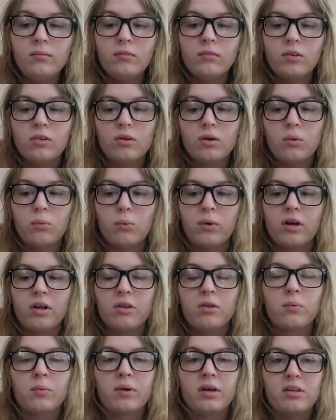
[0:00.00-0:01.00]
So one of
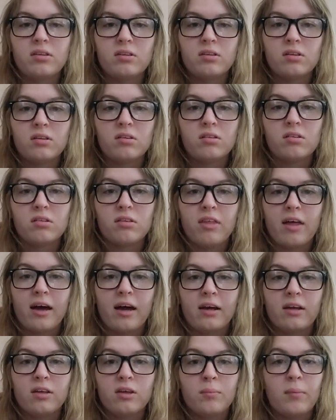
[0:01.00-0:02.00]
the reasons
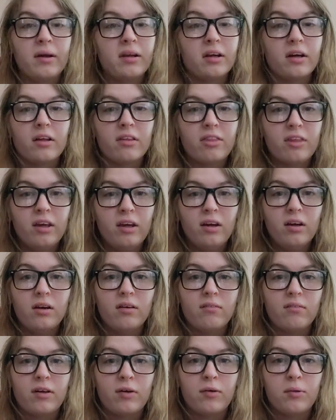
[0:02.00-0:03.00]
that you might not think
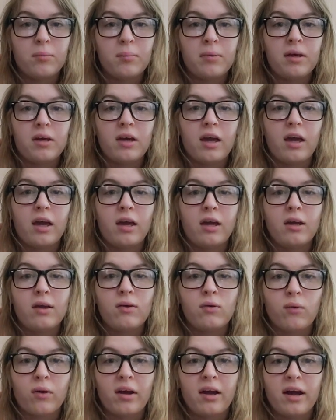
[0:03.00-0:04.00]
of that would be a
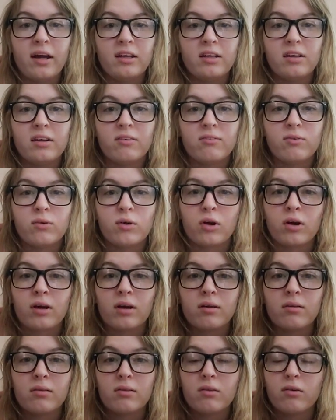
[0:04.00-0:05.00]
great idea for
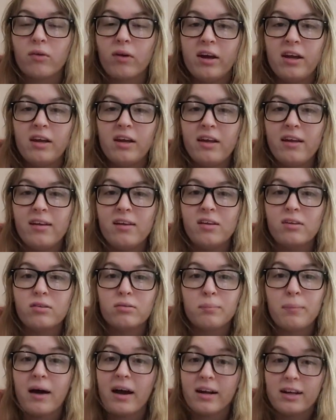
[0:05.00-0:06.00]
the crate is
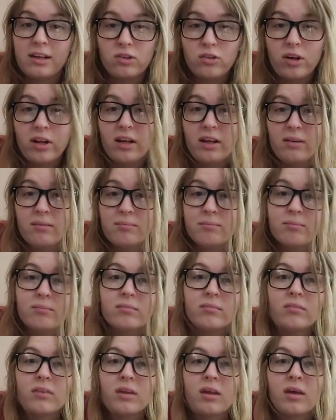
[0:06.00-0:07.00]
potty training.
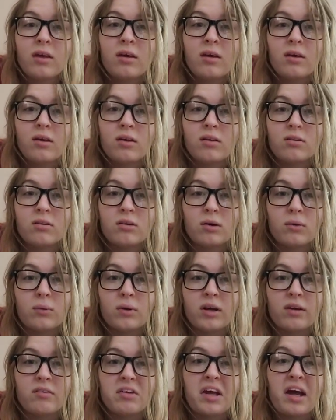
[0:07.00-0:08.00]
So
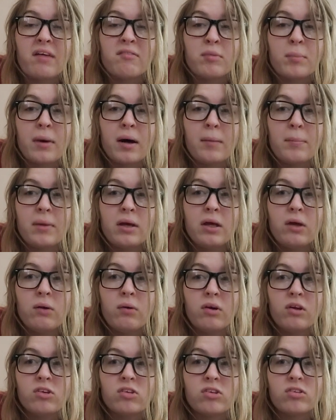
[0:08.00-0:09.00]
whenever you have a puppy, you
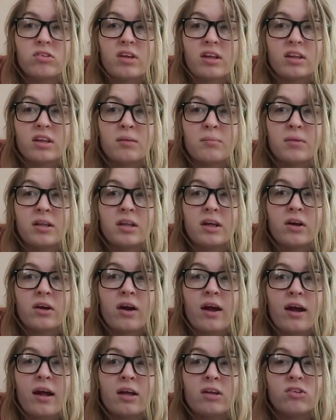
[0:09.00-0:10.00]
can just set them in there,
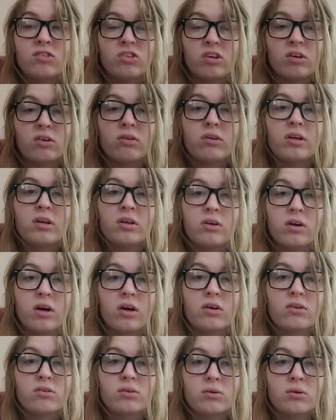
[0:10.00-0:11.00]
and generally
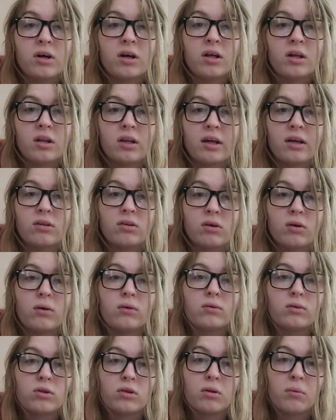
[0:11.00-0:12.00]
dogs do not like to go
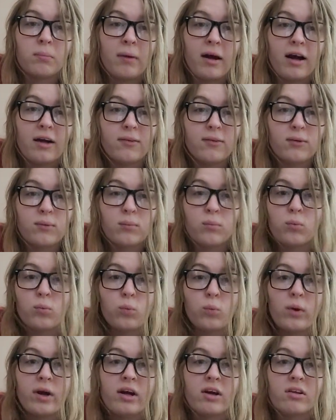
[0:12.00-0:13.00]
to the bathroom
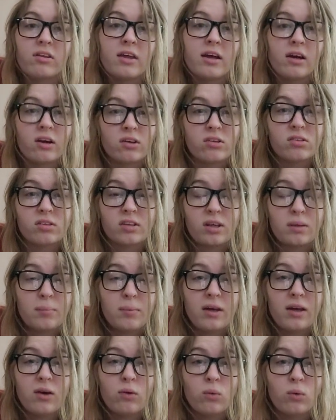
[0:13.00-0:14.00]
where they are
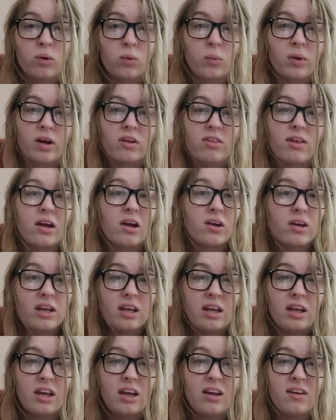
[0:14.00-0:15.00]
sleeping or where they are
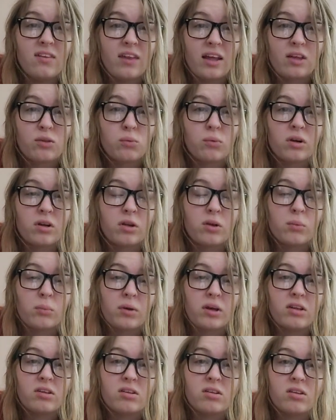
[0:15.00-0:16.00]
eating, and that's one of the
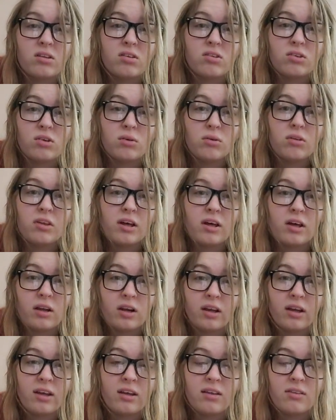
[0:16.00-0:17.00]
reasons too that
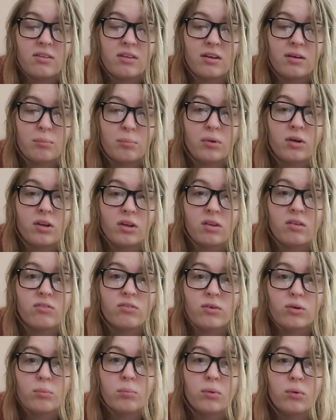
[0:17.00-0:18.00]
putting the
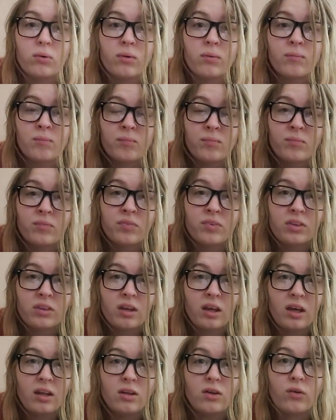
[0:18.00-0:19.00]
food bowl
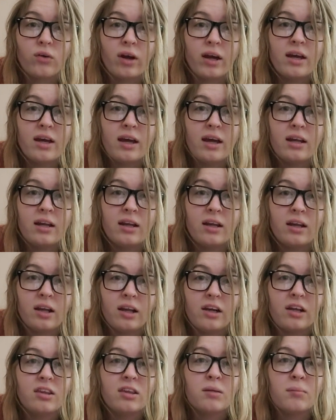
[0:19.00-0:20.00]
in the crate and
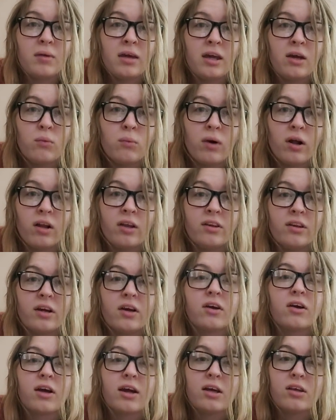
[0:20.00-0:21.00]
letting them eat while in
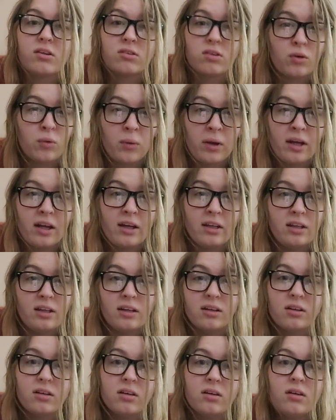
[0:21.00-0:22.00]
there is a great
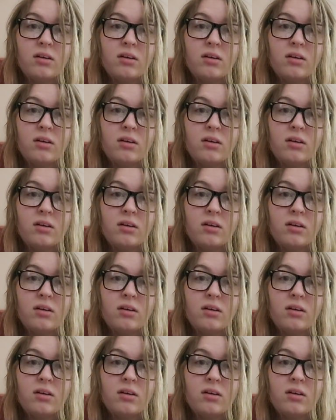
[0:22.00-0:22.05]
idea.